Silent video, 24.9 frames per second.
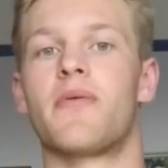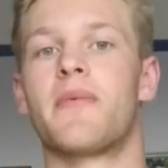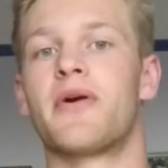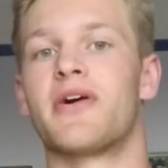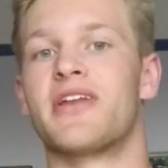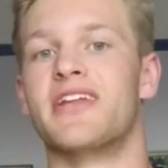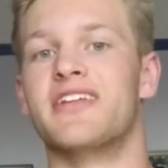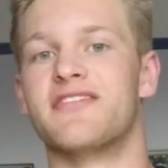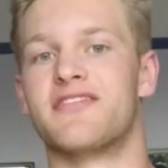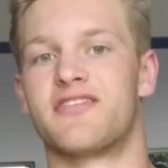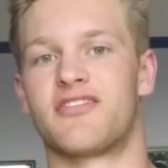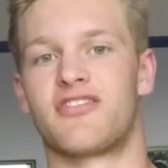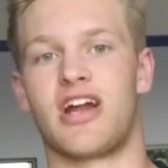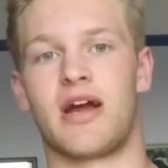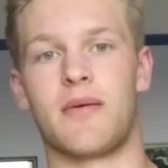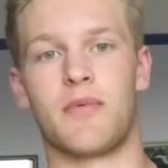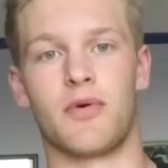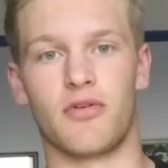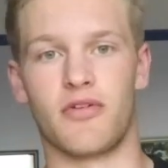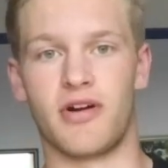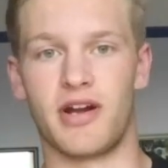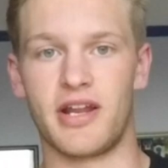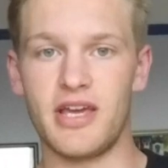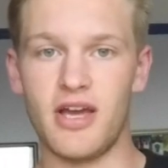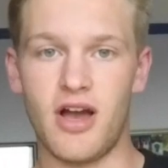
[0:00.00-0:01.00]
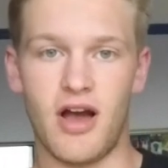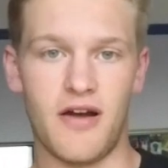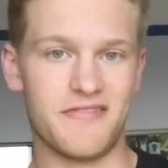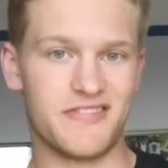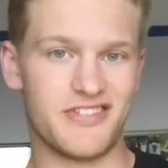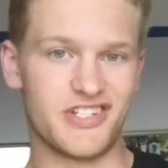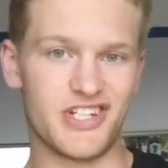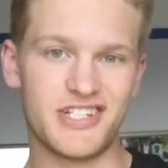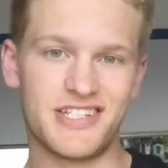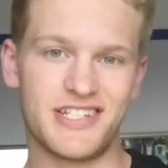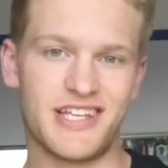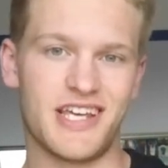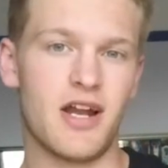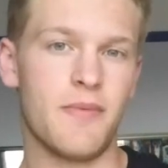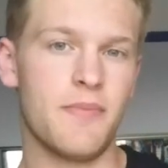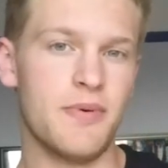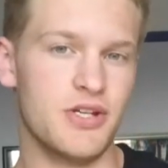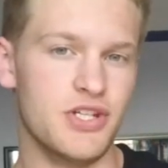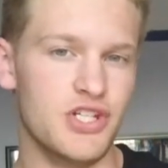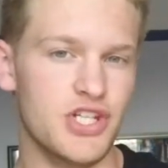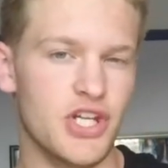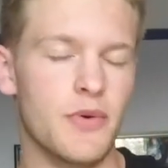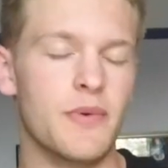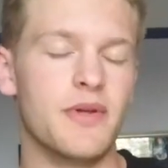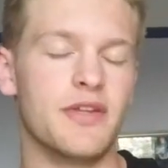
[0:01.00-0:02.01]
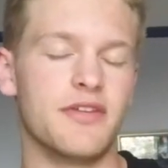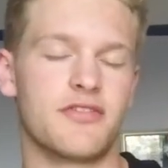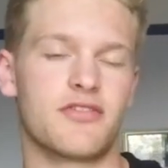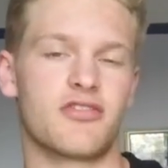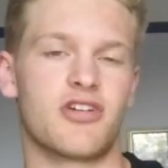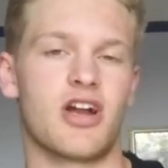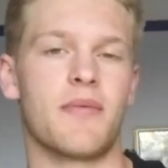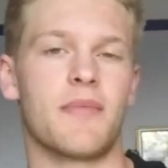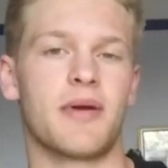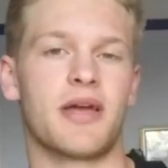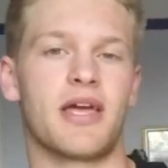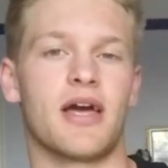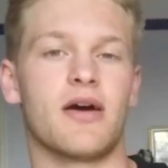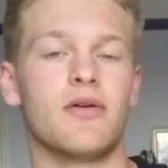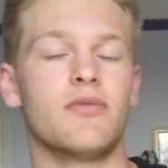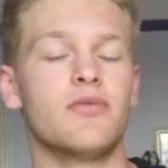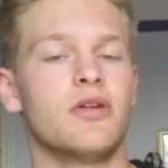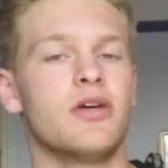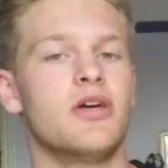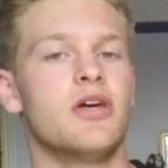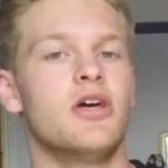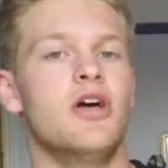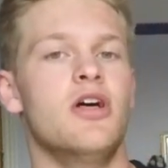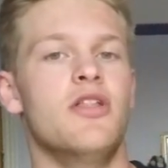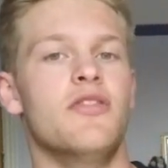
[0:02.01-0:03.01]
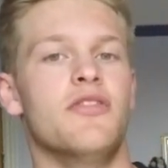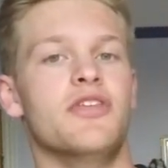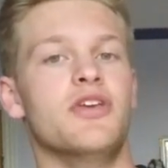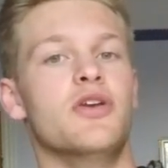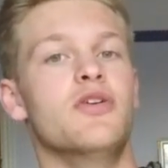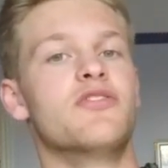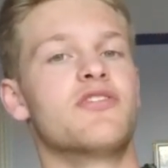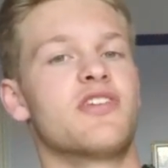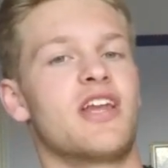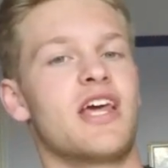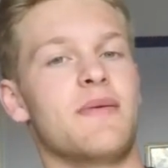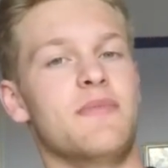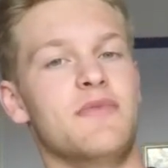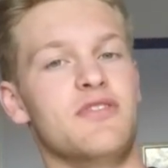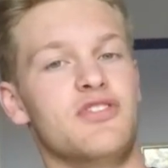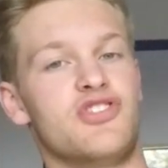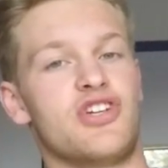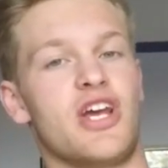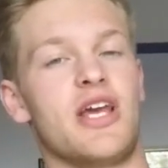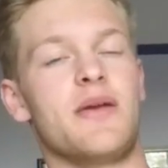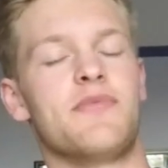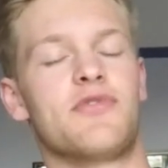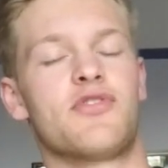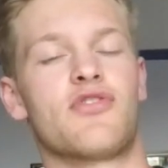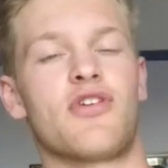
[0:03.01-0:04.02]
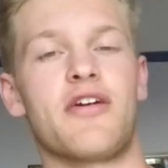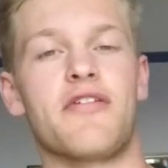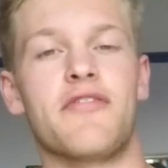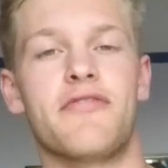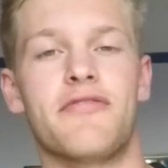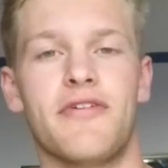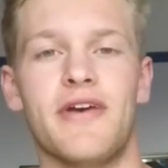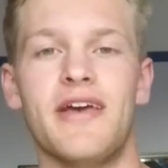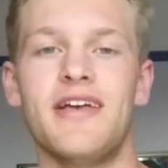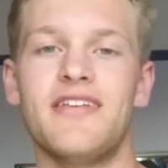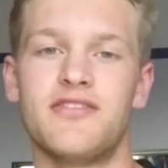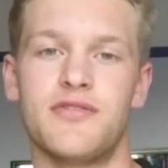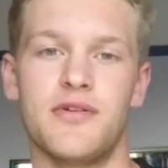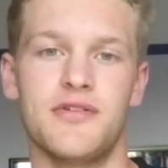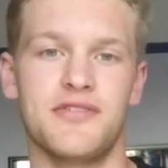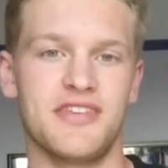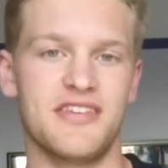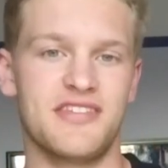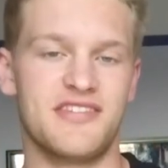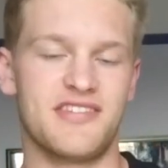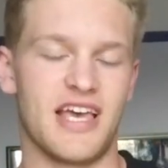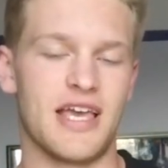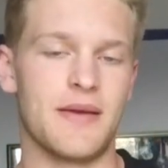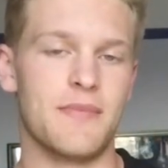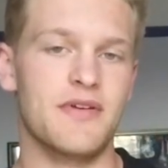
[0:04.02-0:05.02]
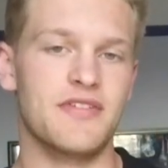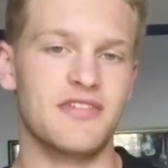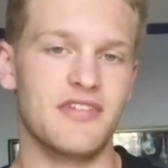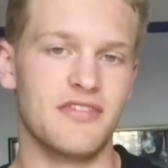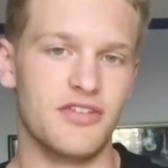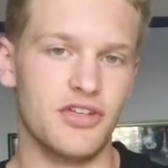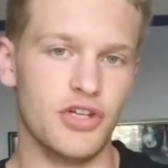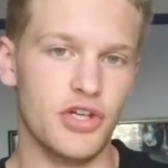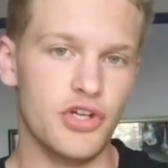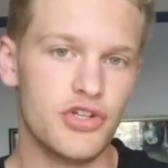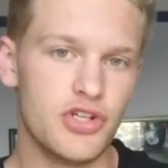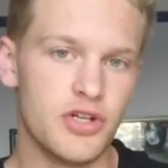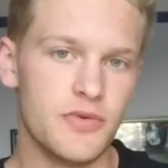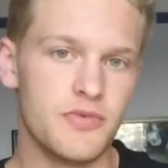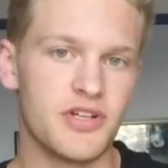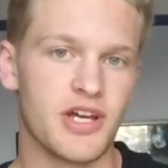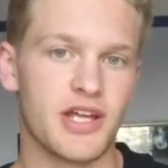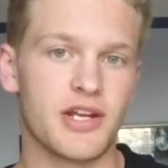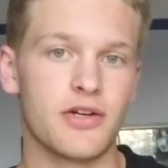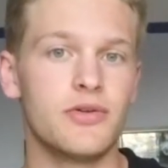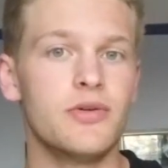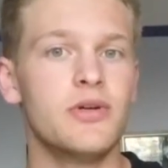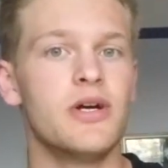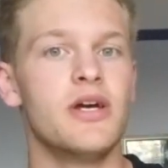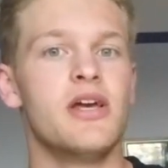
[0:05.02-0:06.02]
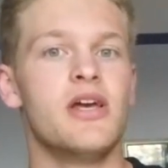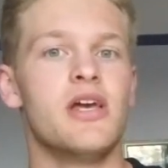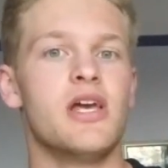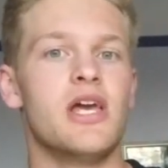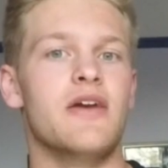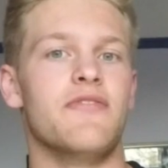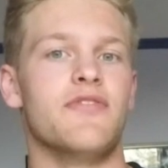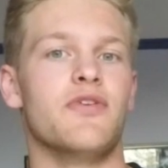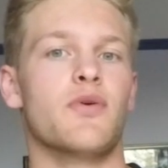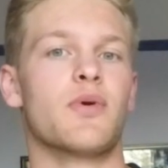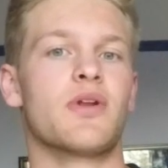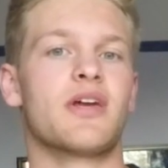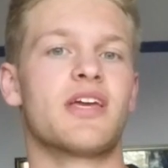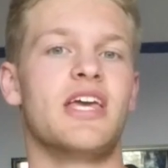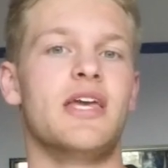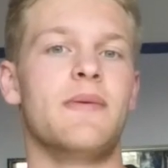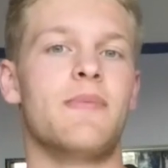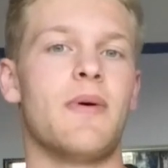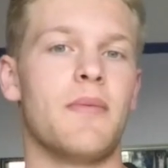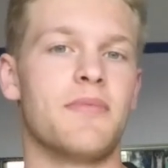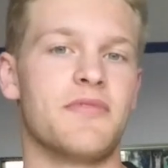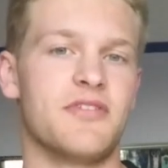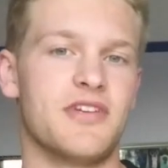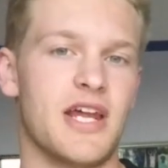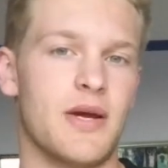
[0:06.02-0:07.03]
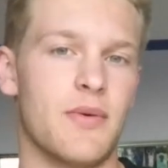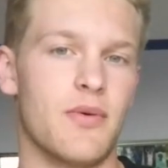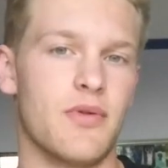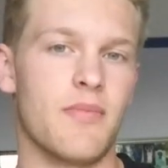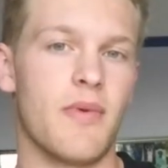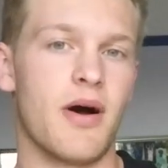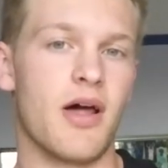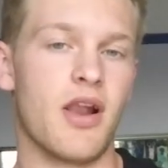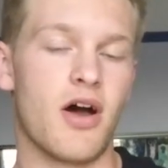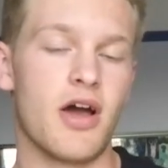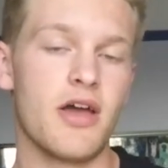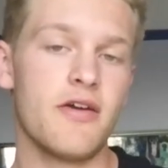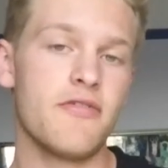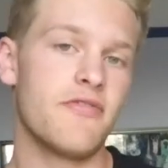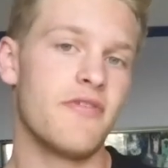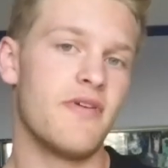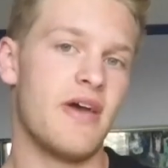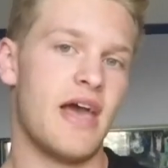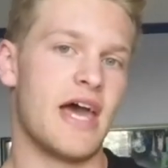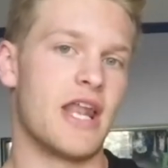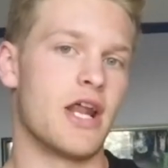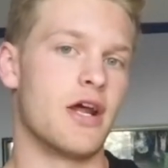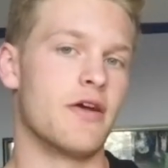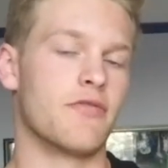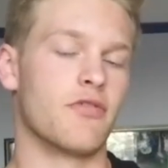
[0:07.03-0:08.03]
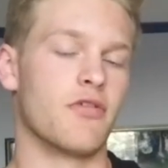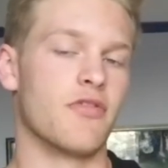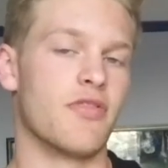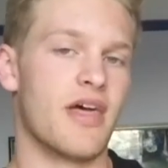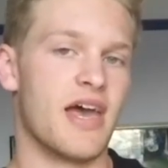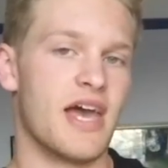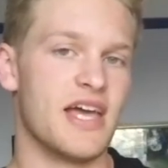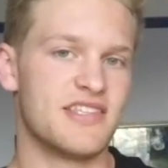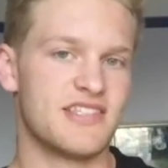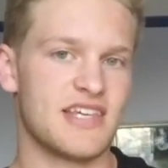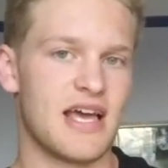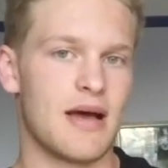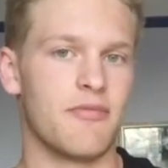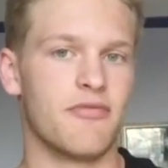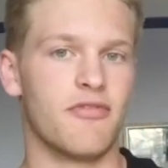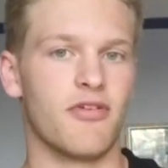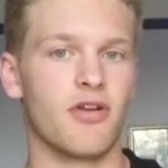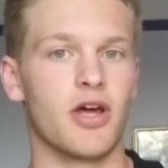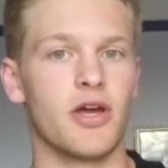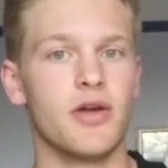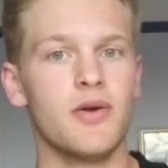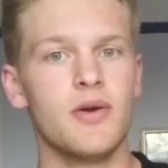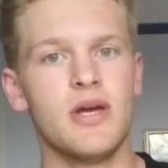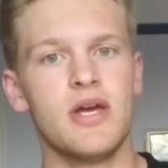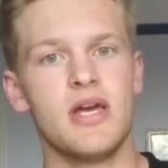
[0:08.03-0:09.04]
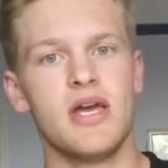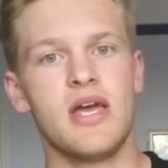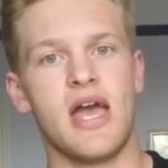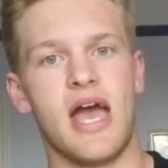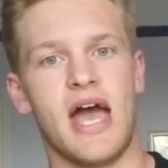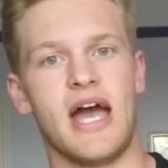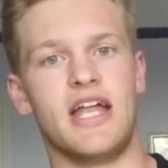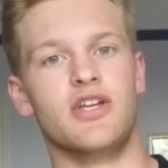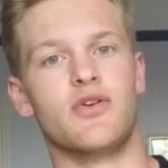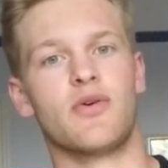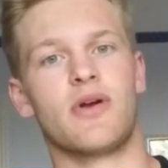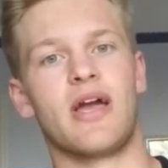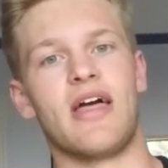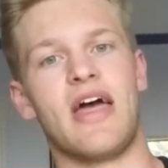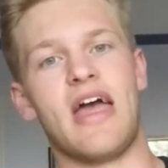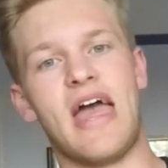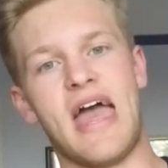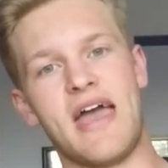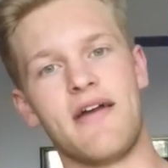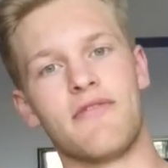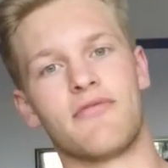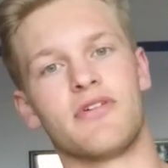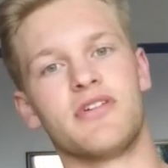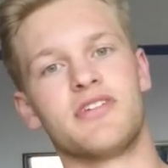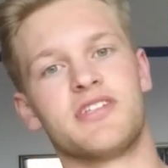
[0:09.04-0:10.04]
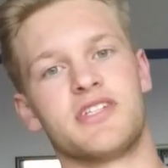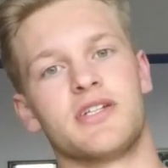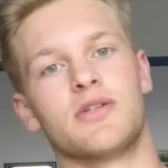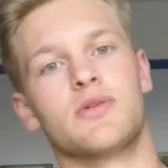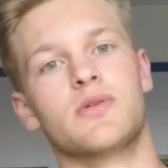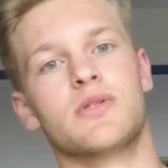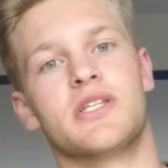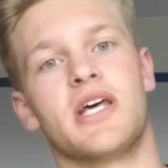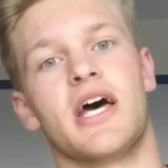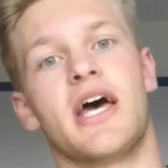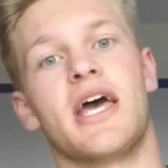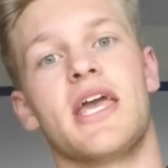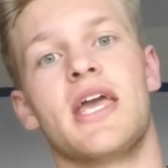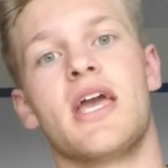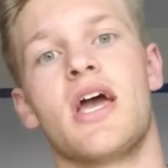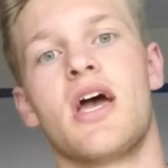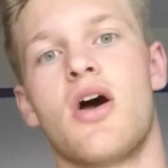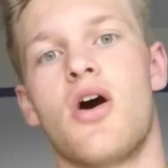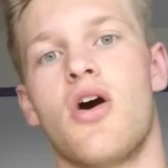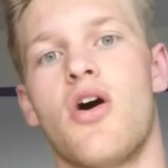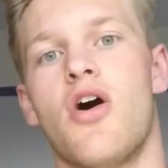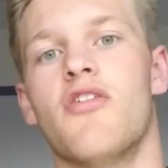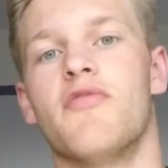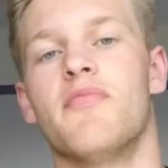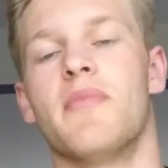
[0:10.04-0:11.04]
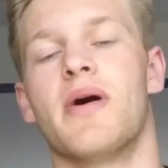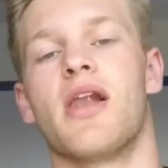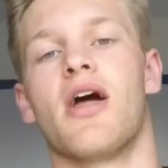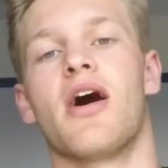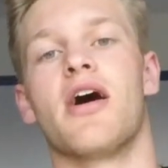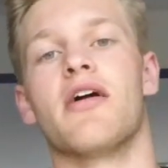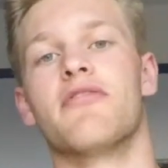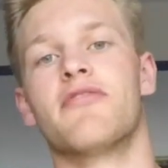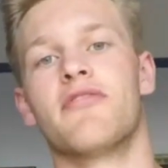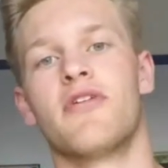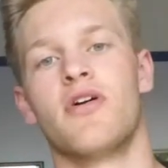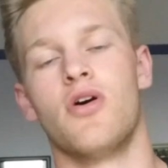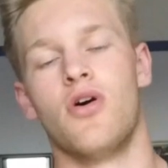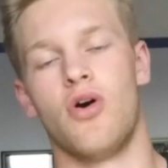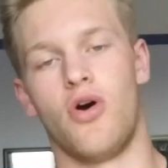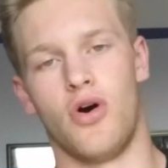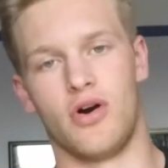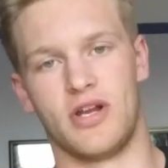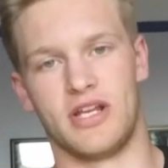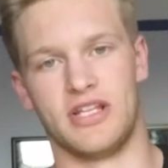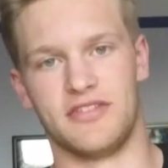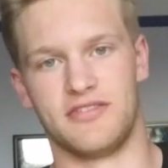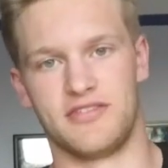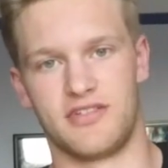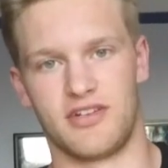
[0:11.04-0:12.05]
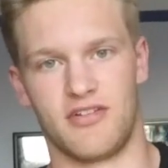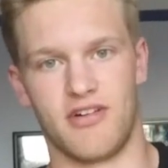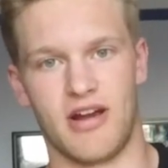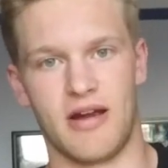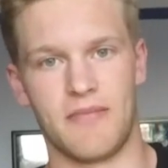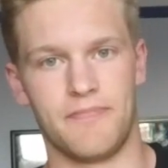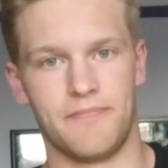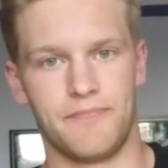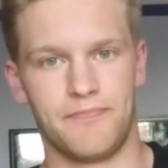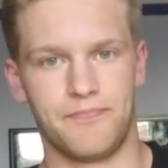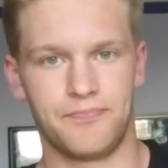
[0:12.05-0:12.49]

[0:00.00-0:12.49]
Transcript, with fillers: me on Instagram already, I've just set up a new Instagram account. The username is James Gray Fit, so it's the same as this YouTube channel. If you want to keep up to date with my life, head over on there, tap follow, and you'll get every single day of my life on Instagram.